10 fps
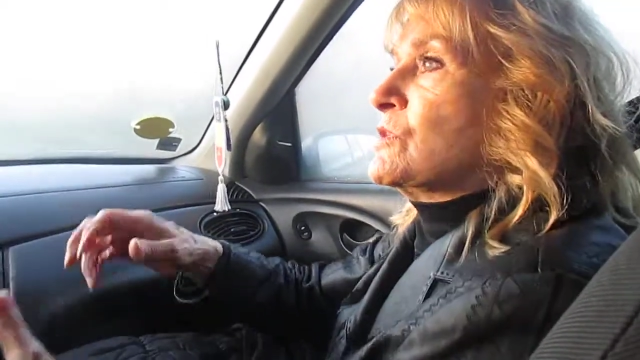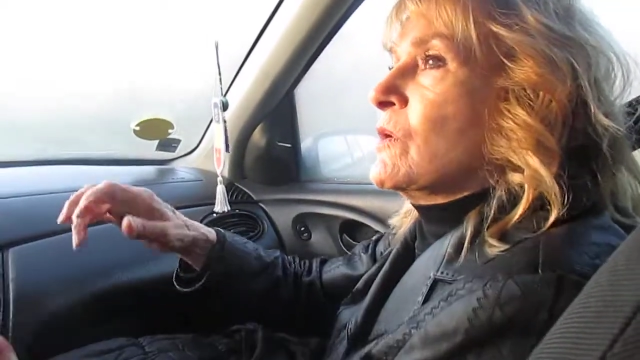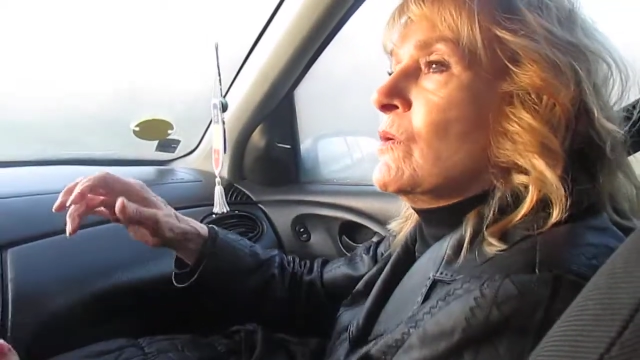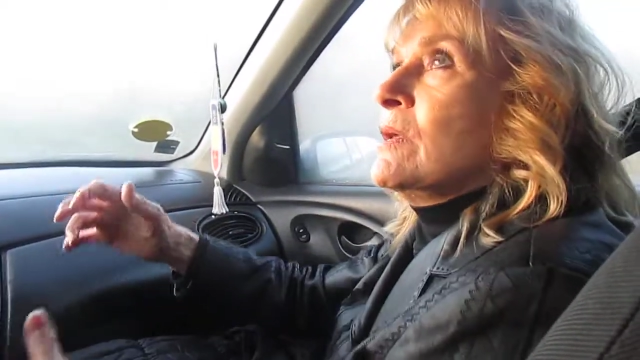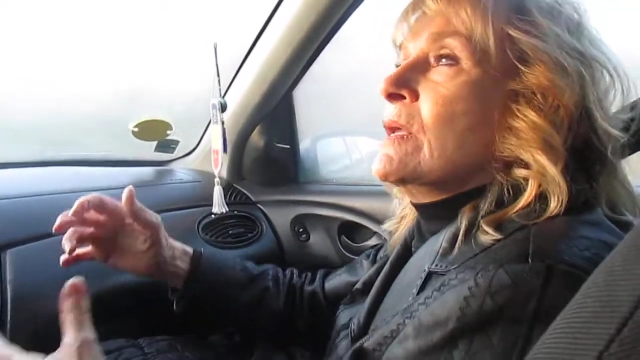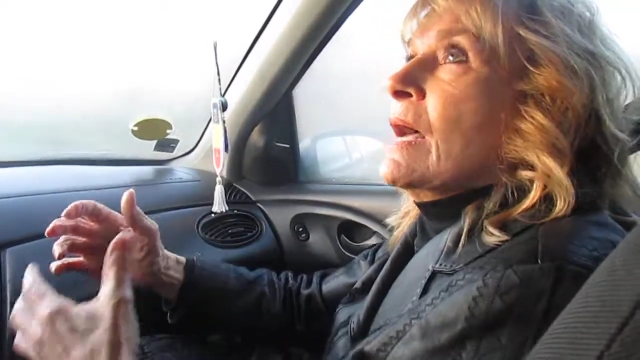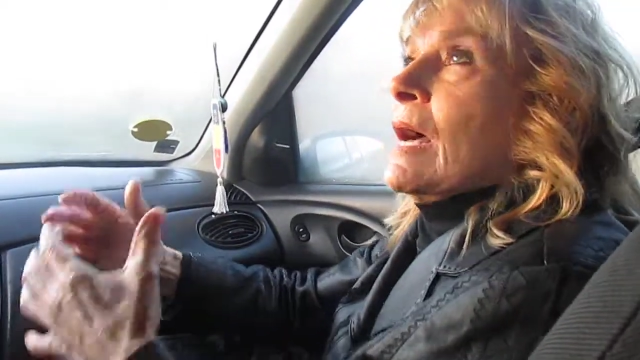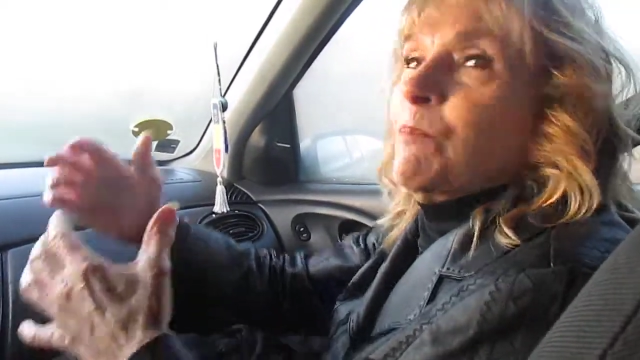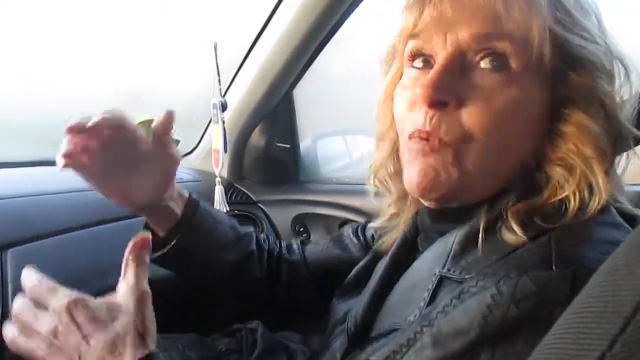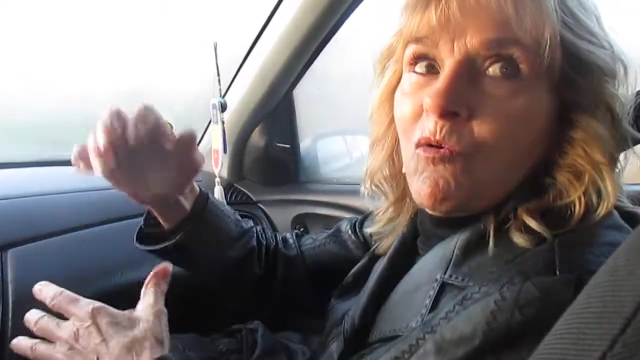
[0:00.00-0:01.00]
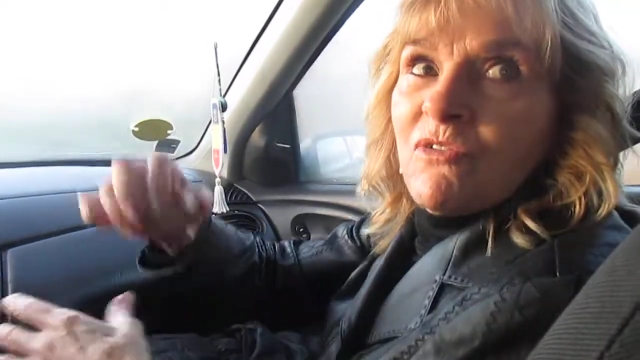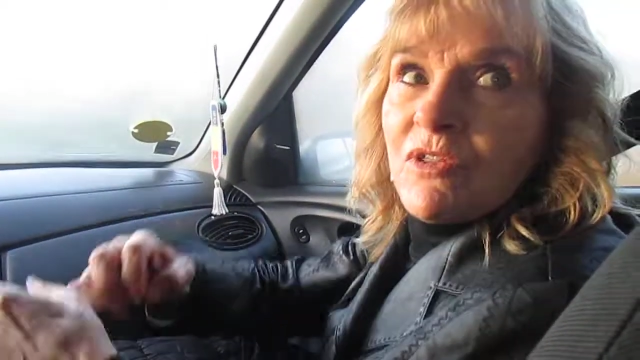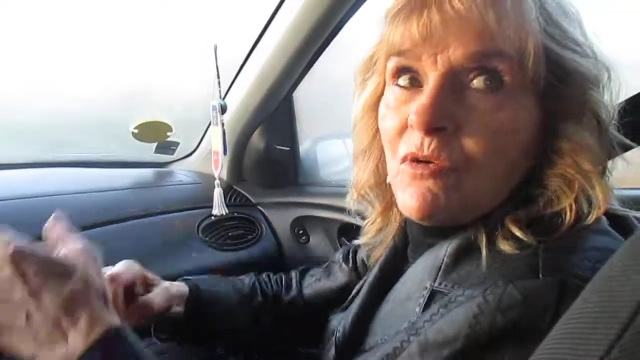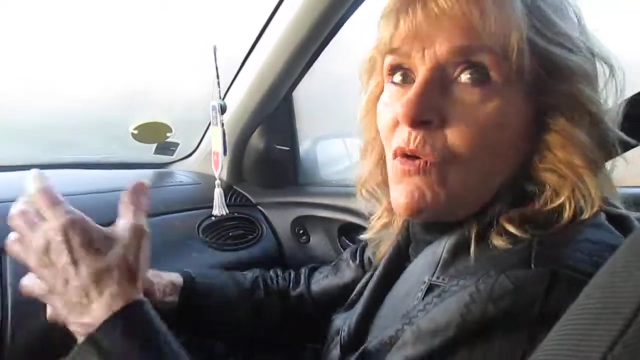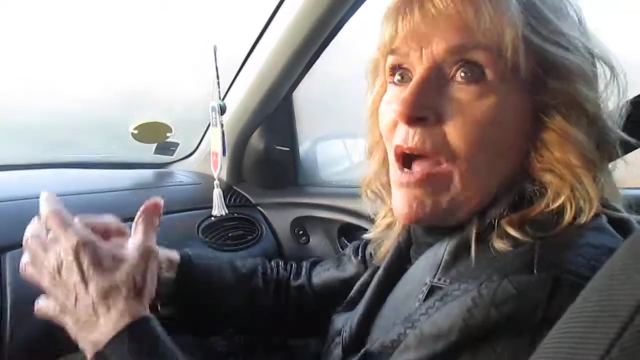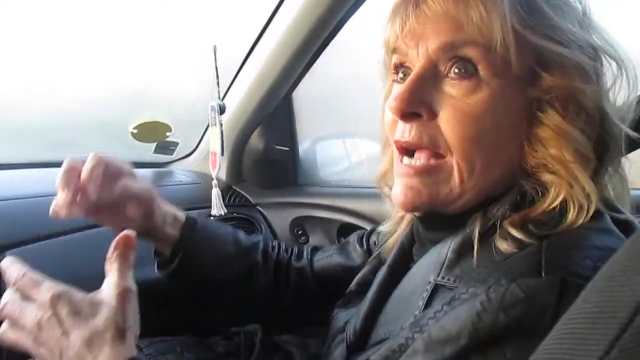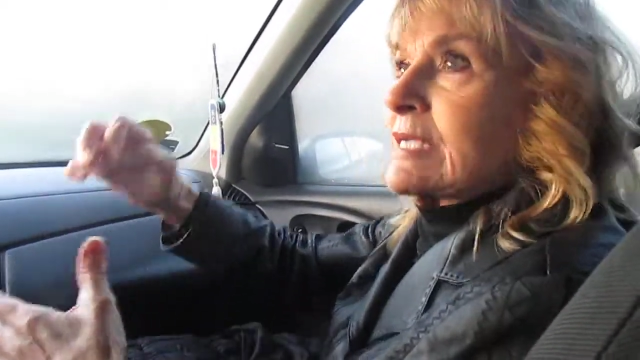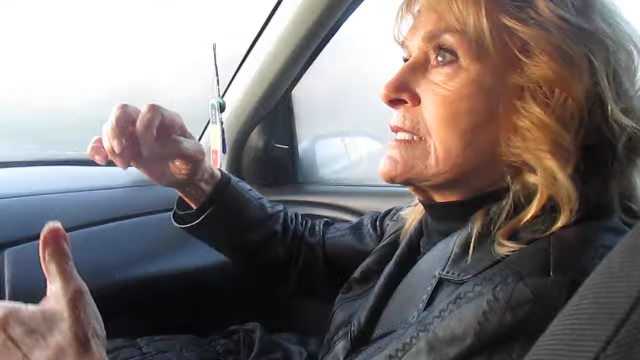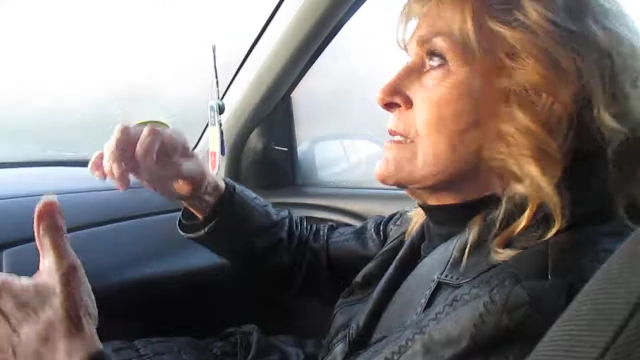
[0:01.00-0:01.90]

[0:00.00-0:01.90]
you know, up over the rocks